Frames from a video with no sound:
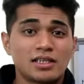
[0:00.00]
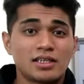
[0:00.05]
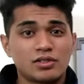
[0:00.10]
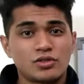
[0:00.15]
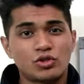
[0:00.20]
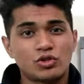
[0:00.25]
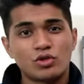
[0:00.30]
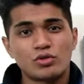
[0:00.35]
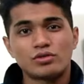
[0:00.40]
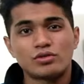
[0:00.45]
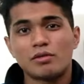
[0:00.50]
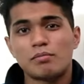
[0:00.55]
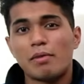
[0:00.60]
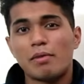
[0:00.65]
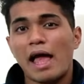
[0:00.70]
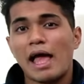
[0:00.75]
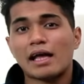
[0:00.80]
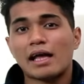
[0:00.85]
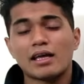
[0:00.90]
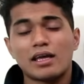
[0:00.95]
chest, Tuesday
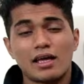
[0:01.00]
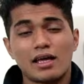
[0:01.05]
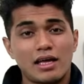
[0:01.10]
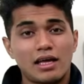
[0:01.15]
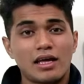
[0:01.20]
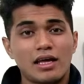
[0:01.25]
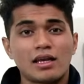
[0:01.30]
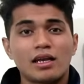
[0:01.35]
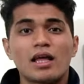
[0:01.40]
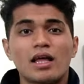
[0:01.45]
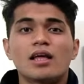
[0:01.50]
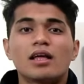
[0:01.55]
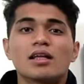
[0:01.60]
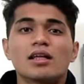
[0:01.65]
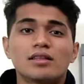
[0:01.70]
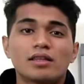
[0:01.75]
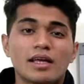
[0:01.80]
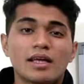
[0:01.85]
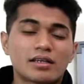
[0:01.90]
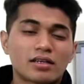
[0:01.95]
back, and
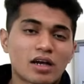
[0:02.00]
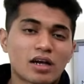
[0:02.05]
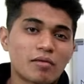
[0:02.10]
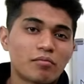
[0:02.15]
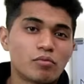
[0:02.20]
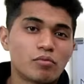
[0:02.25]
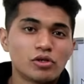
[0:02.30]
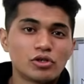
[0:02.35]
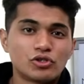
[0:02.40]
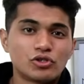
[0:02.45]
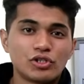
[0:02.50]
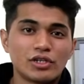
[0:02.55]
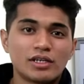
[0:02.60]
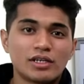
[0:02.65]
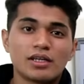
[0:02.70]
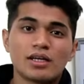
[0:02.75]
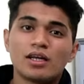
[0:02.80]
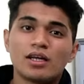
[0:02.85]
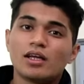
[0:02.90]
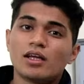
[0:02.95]
the entire
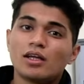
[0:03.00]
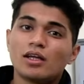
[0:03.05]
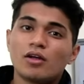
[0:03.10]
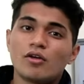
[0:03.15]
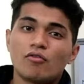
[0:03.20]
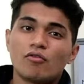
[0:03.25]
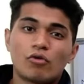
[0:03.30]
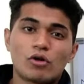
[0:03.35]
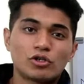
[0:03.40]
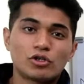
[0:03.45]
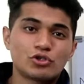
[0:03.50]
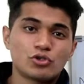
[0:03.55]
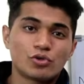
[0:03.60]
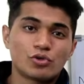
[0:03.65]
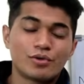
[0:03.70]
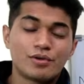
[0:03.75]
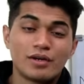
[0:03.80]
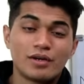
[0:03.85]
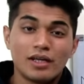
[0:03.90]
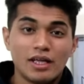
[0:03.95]
bullshit for
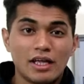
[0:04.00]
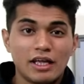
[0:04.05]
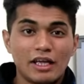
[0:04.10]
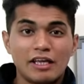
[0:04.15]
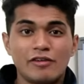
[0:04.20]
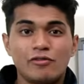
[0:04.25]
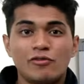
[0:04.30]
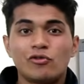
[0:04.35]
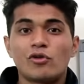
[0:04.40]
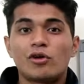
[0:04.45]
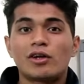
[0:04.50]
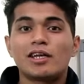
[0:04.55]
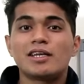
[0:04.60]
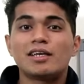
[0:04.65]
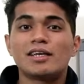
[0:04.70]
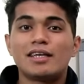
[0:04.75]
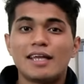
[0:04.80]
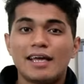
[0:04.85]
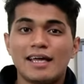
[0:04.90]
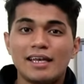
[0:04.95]
sure. If you are
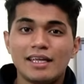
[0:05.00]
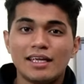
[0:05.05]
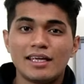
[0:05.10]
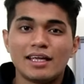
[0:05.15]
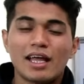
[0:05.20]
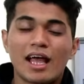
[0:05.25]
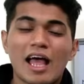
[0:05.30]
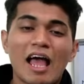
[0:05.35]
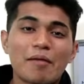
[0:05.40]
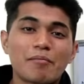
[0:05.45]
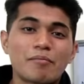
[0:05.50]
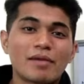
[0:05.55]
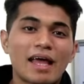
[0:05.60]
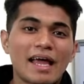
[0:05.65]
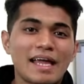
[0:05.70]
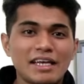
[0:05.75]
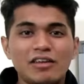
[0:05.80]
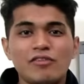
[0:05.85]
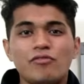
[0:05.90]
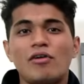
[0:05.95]
in Delhi, I'm
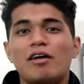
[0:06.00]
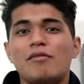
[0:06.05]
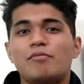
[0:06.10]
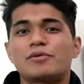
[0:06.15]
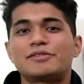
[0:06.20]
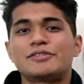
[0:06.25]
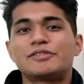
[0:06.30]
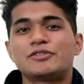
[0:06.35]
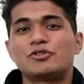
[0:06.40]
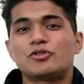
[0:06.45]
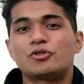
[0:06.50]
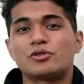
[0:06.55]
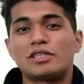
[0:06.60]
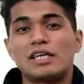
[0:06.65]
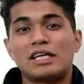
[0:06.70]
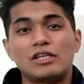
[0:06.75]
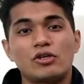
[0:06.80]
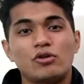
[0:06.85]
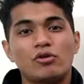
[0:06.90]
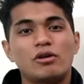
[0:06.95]
95% sure
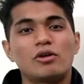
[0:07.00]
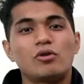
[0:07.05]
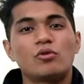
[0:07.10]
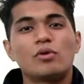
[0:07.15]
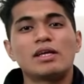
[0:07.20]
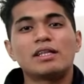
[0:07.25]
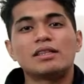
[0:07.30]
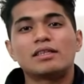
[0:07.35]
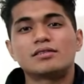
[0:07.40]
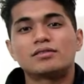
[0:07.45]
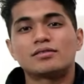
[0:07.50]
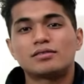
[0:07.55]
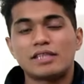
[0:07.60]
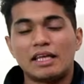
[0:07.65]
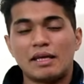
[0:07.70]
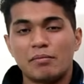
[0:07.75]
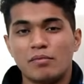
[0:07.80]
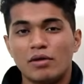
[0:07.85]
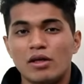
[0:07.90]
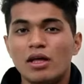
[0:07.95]
that you are doing the
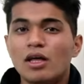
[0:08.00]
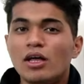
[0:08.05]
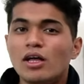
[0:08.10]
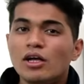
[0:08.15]
same.